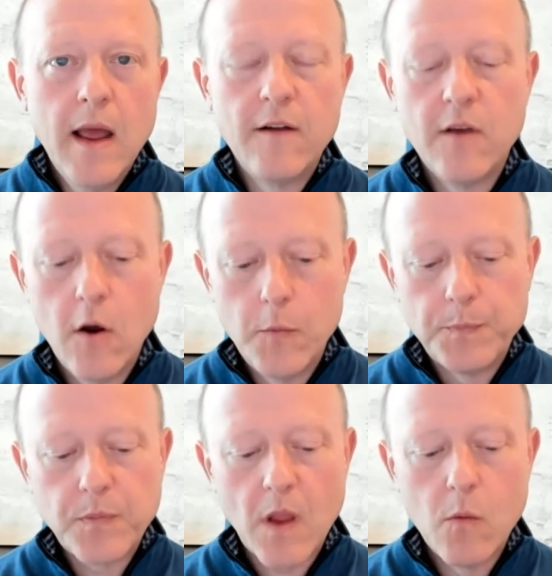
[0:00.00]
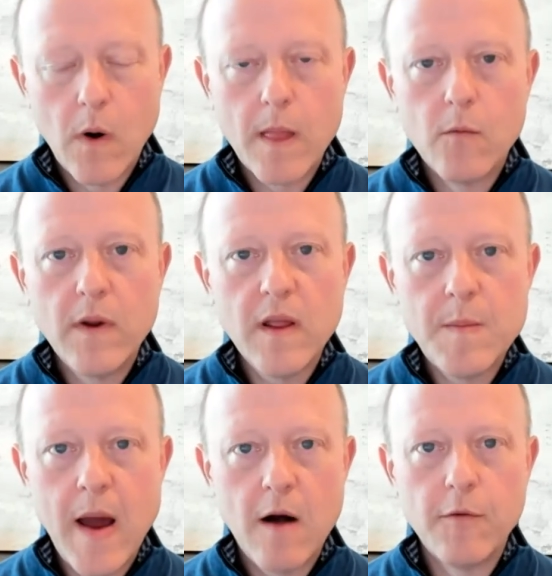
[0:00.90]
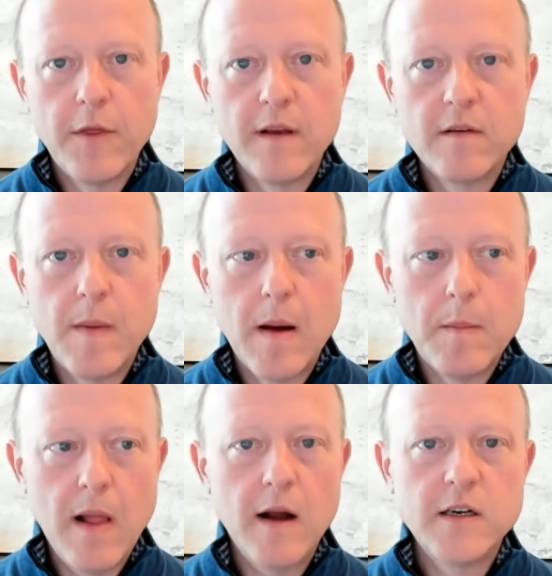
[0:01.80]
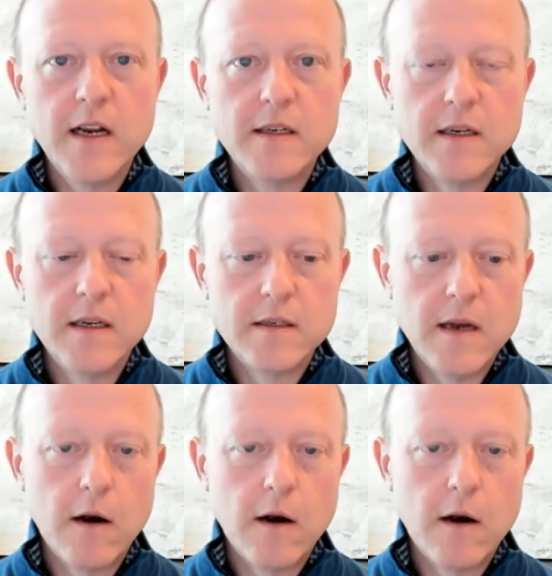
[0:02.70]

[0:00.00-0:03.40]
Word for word: And so one of the really powerful things about blockchains is